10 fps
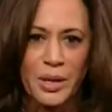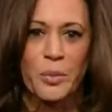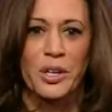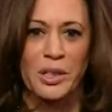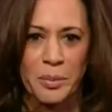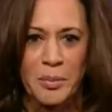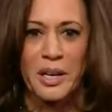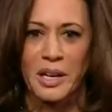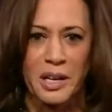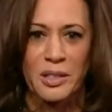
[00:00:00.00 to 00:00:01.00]
of them are in the
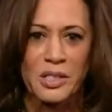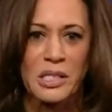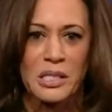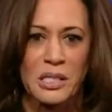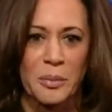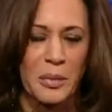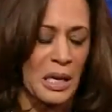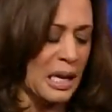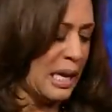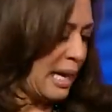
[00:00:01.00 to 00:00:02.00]
Medicare system.
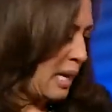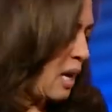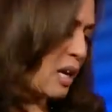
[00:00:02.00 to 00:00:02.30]
And